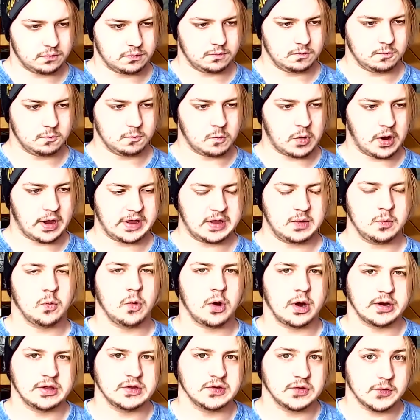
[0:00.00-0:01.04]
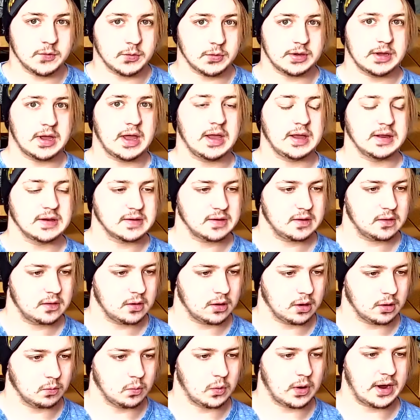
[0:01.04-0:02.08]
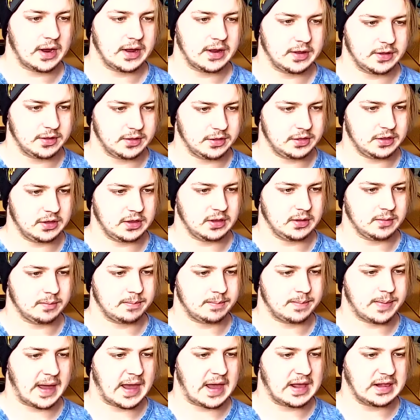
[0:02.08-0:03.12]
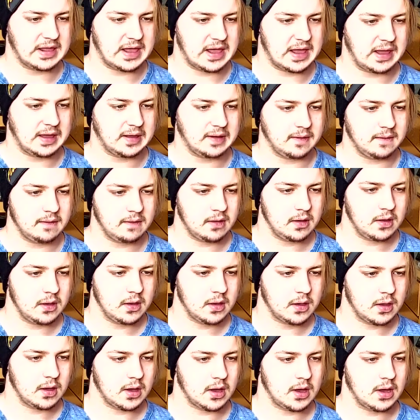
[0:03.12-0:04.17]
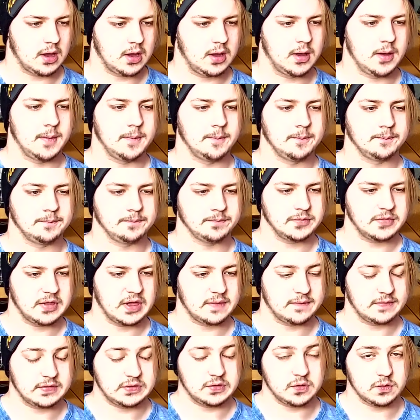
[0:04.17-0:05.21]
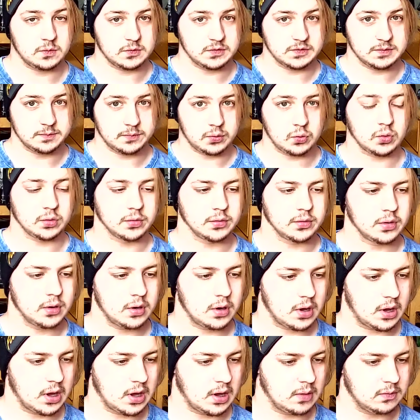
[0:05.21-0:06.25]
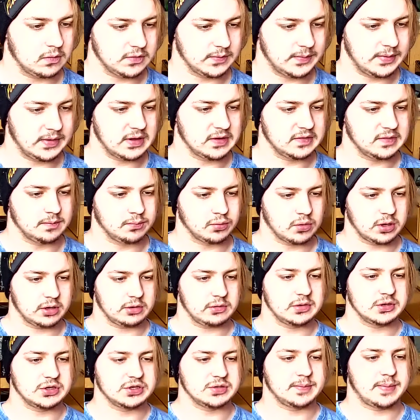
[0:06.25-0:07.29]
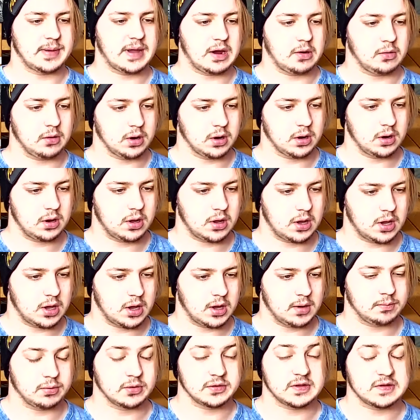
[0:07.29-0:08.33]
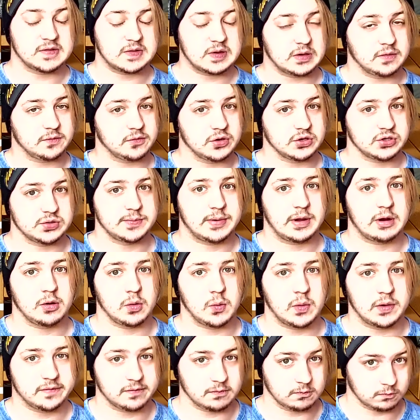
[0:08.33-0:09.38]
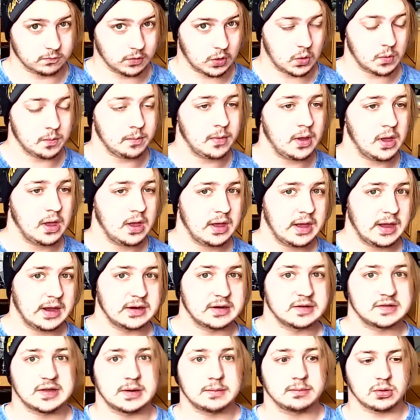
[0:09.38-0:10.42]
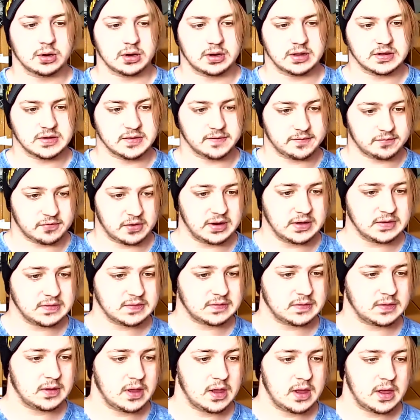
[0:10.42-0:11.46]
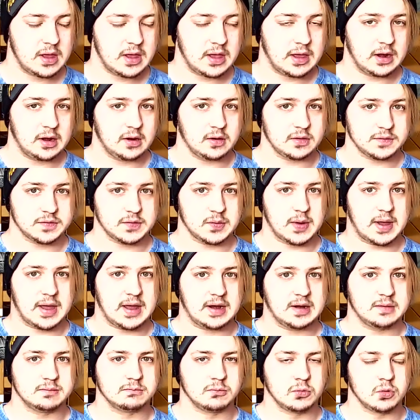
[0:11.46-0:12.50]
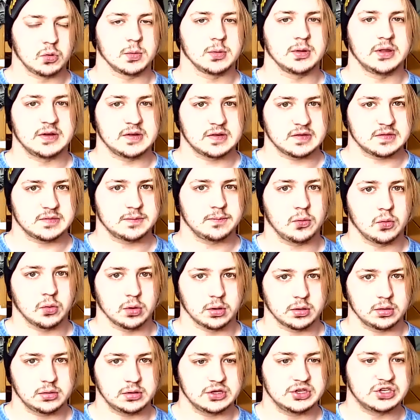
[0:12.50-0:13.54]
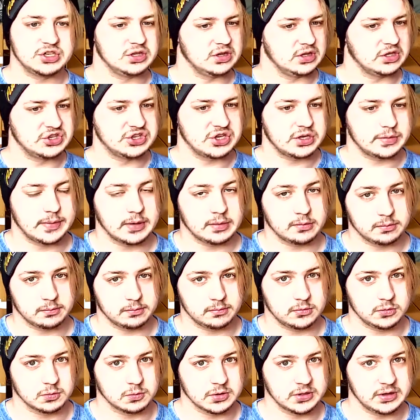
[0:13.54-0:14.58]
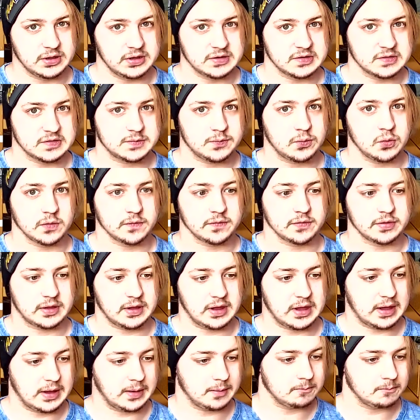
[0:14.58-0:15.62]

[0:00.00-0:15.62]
why he wanted to create or why the Palais, um, the Avignon was important uh, was because it brought Christian power, uh, brought the center of Christian power away from Rome and instead brought it into France, and it also added more religious support, legitimate religious support for the king.